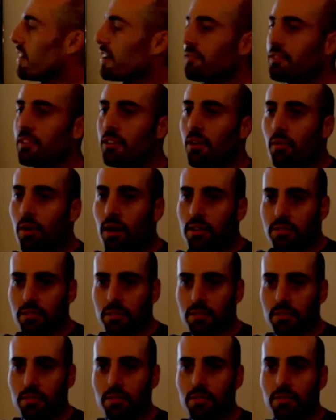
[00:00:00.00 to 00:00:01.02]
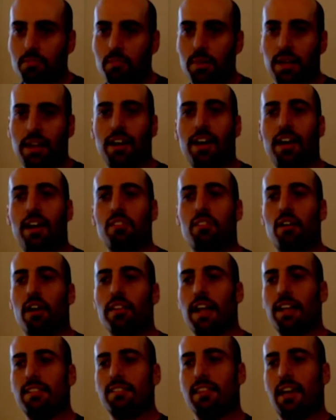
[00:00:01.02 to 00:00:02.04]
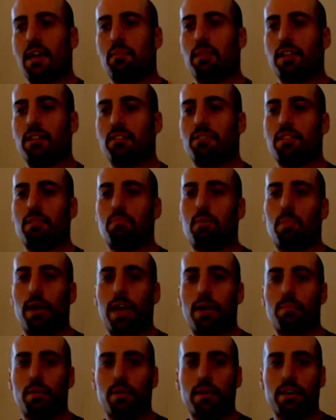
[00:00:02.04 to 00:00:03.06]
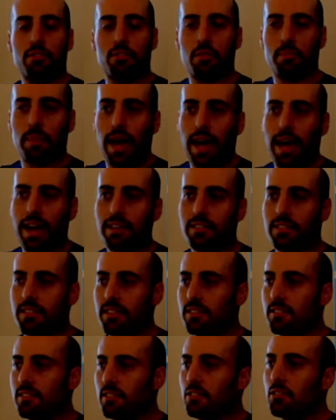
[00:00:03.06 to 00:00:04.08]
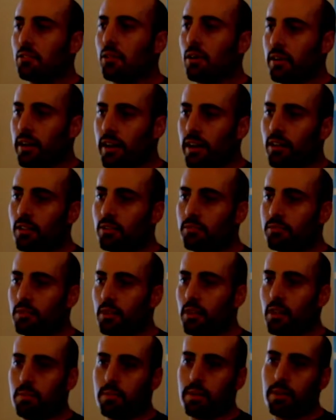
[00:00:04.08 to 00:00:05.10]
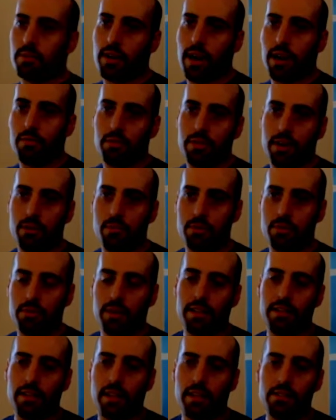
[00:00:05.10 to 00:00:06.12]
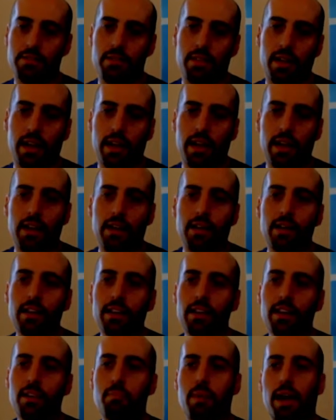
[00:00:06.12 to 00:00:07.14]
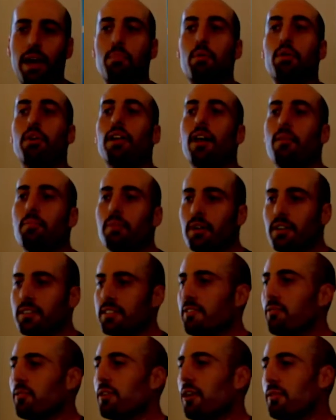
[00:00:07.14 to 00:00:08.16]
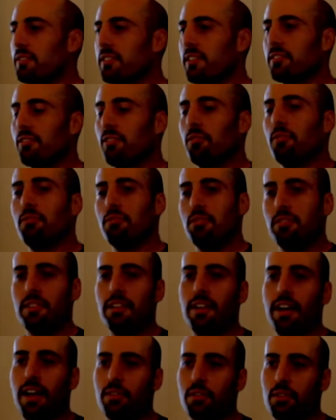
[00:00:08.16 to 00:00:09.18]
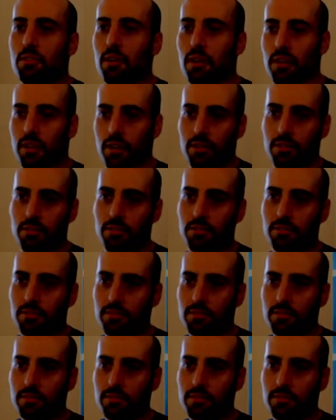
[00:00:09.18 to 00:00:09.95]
out if you don't want to, because on that same little slip of paper in your bags is the URL for our big raffle that we're doing at the end of today. But I put it up here because everyone always says, oh, you need to have a QR code.